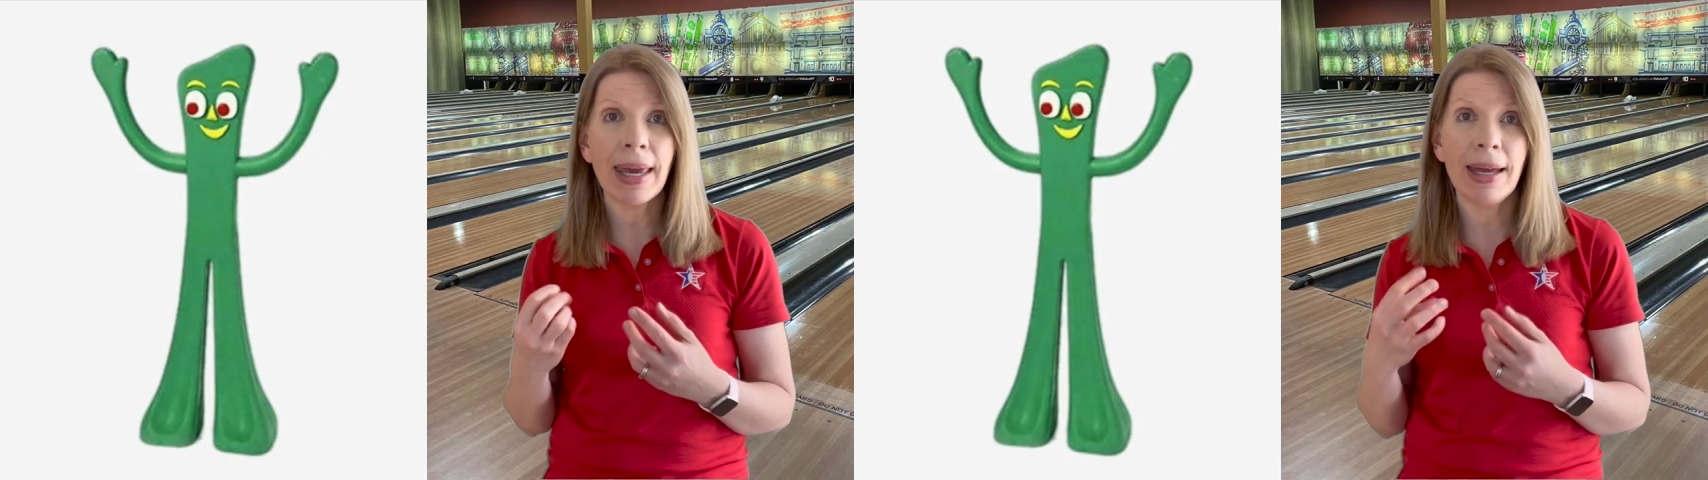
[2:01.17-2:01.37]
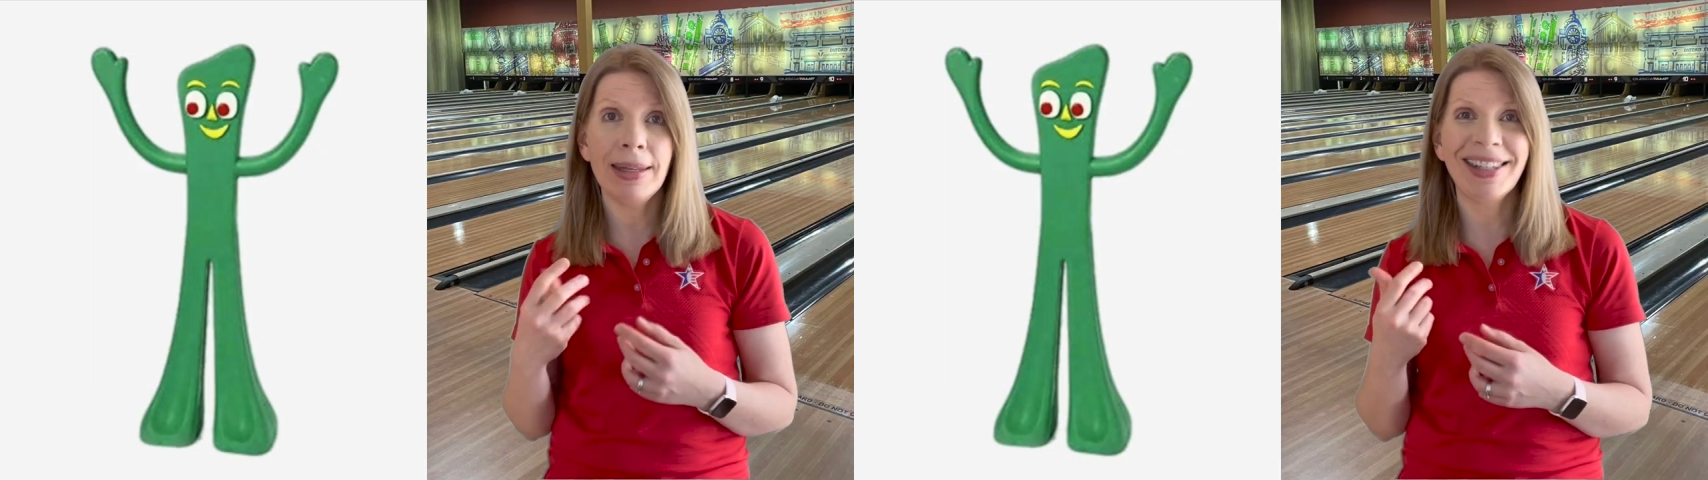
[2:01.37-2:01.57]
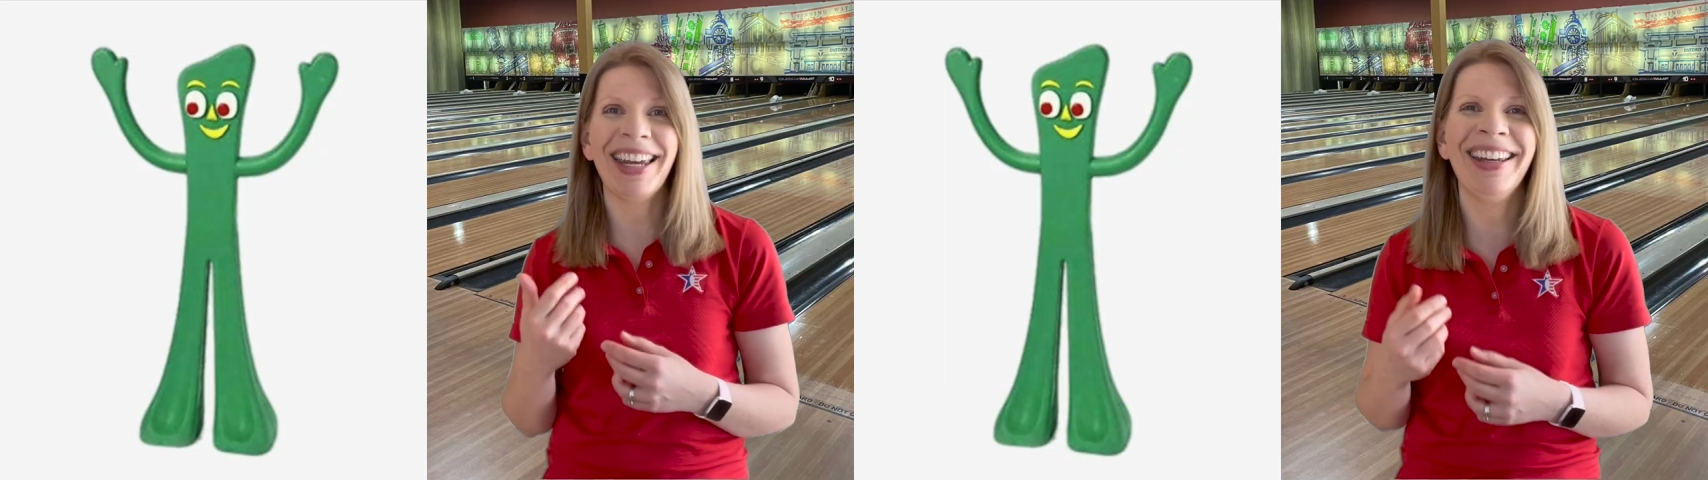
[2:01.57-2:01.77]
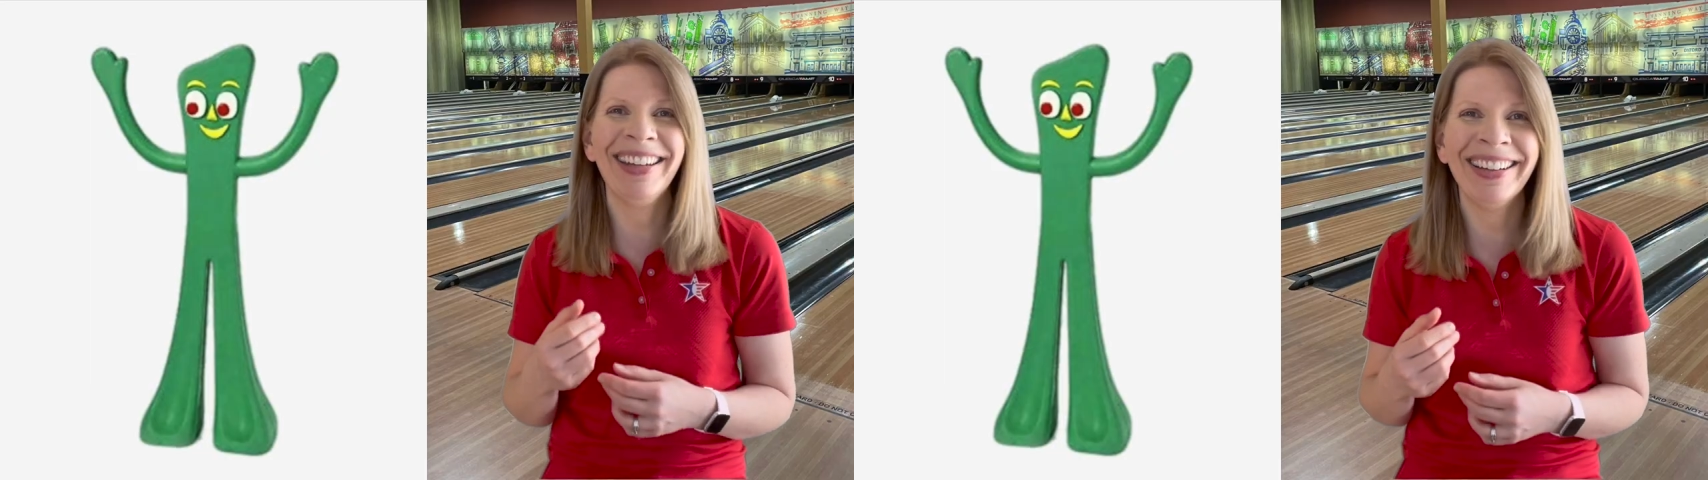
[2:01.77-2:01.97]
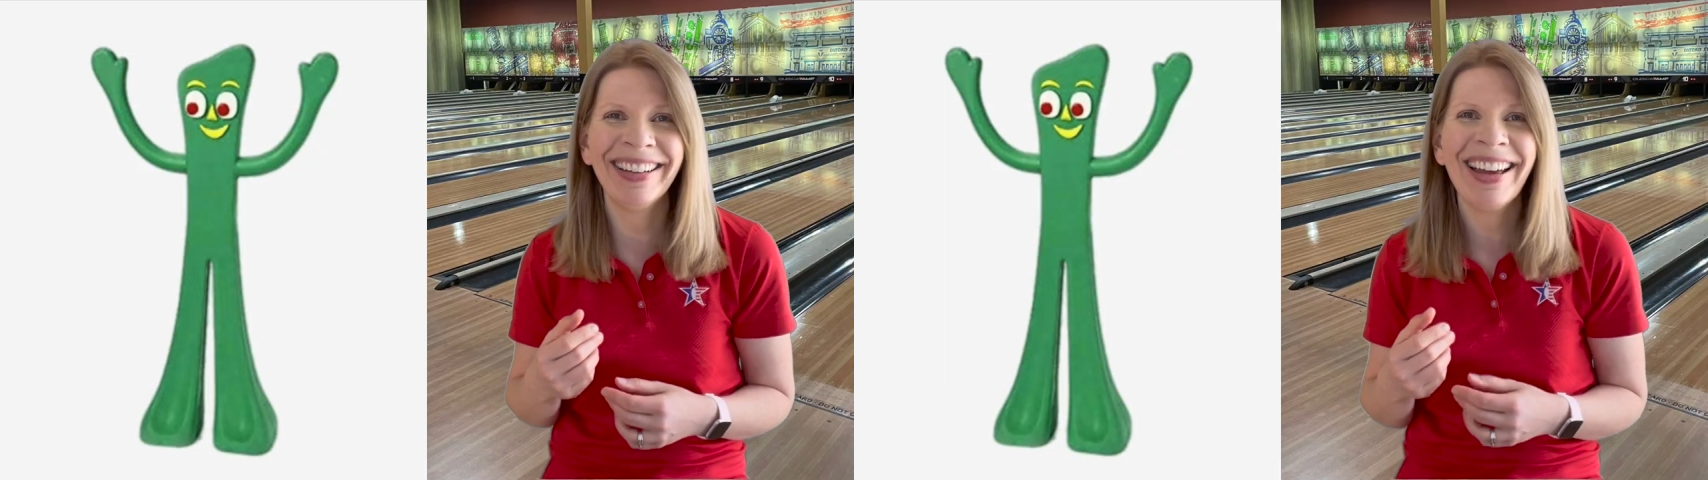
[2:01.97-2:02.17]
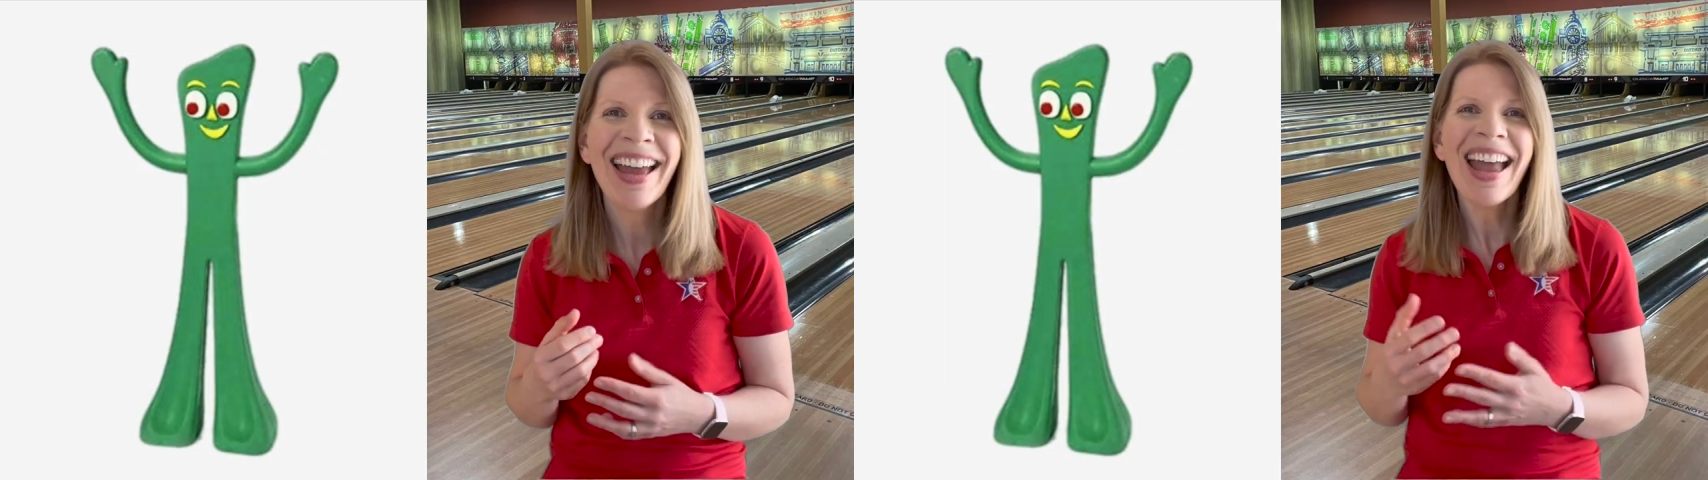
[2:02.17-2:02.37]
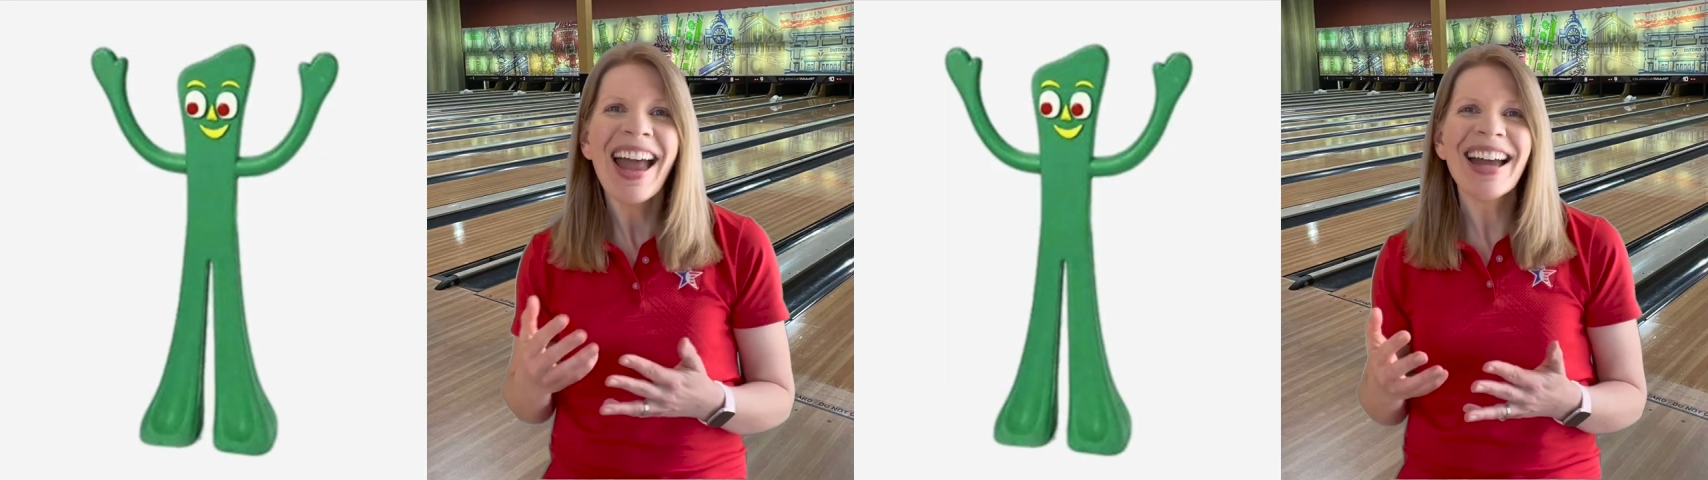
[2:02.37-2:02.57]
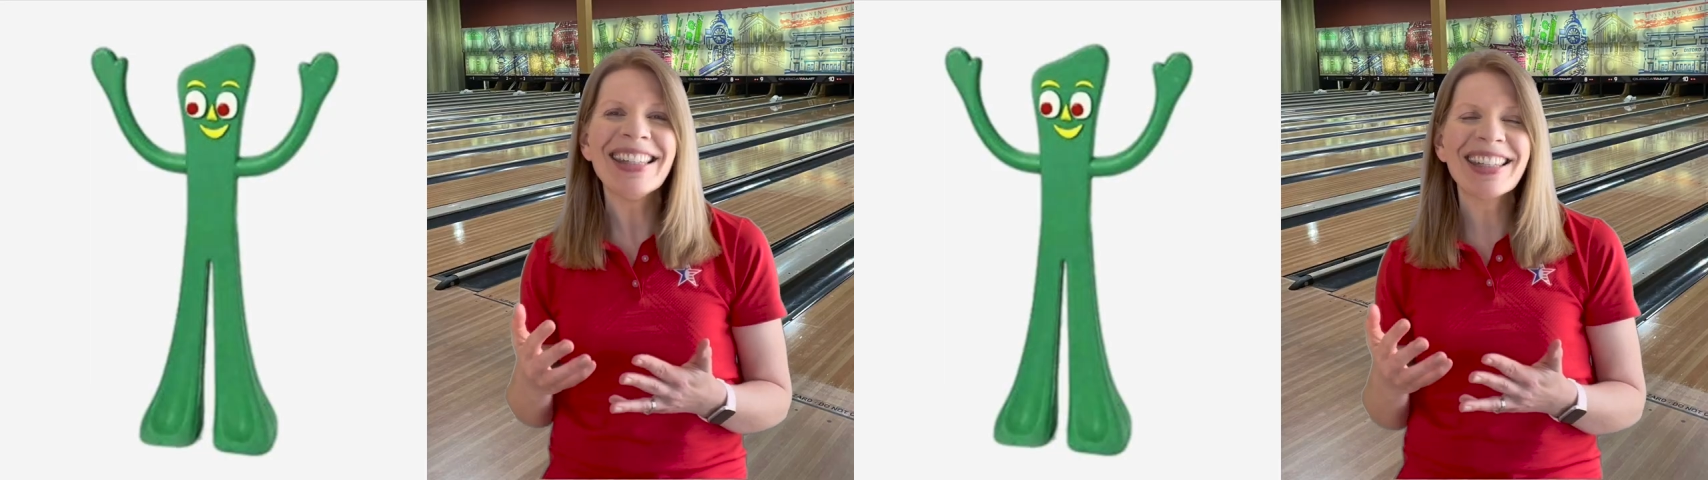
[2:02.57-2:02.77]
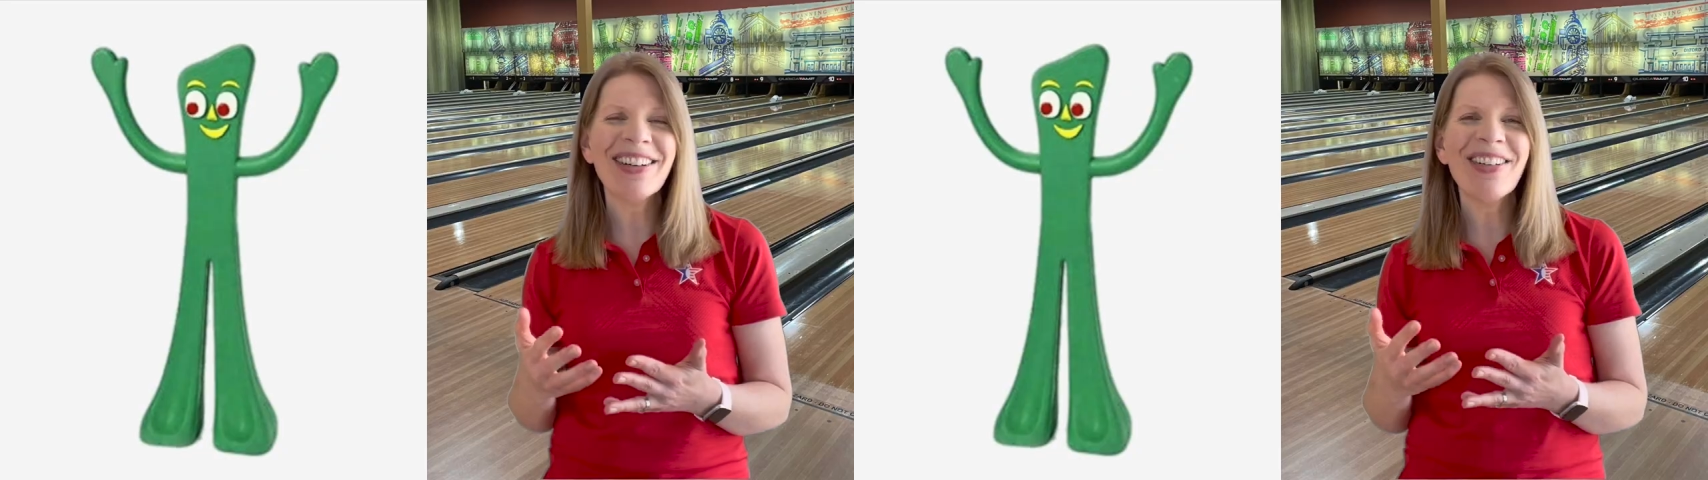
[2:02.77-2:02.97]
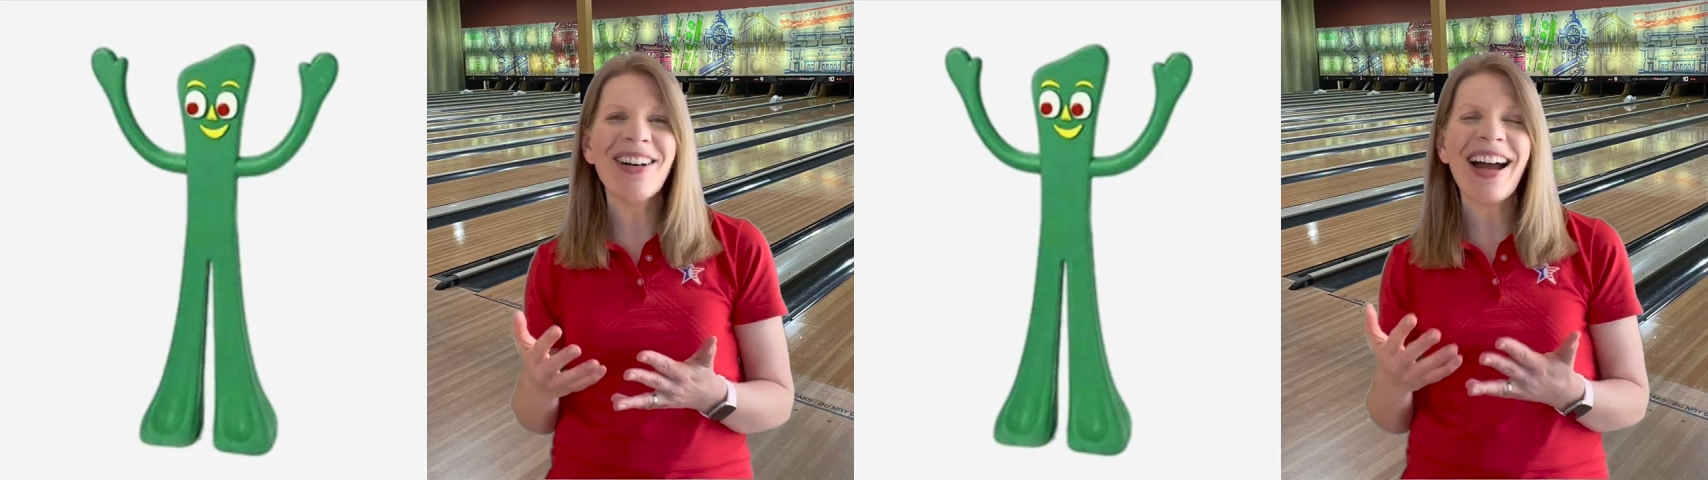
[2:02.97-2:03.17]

hands. And so